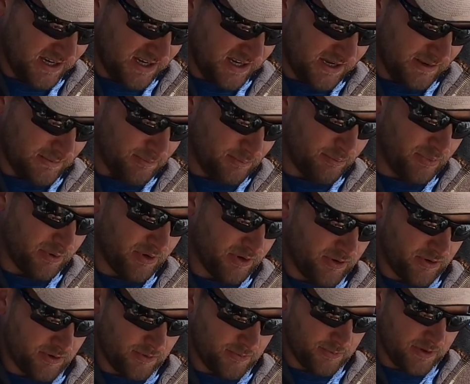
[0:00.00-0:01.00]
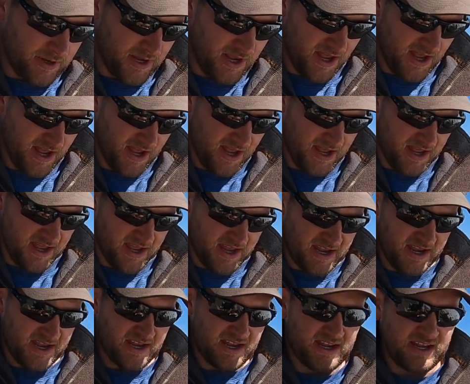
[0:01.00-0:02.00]
And boom.
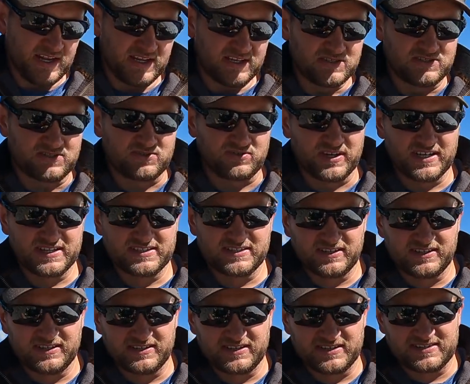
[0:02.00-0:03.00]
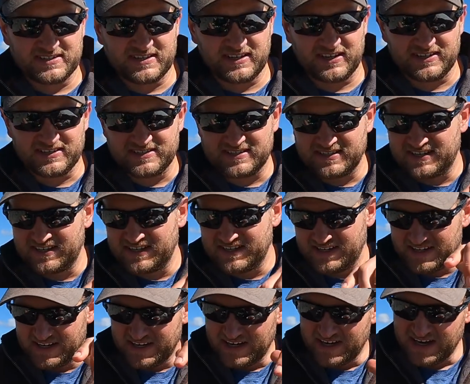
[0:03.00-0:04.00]
Drizzle the salsa on
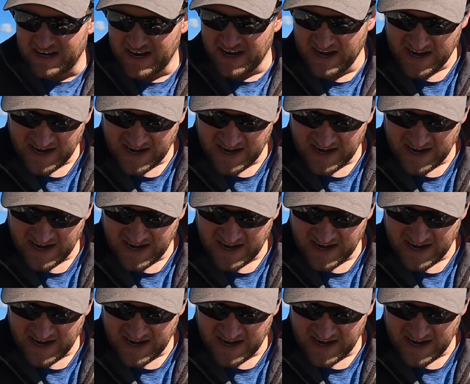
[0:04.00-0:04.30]
there.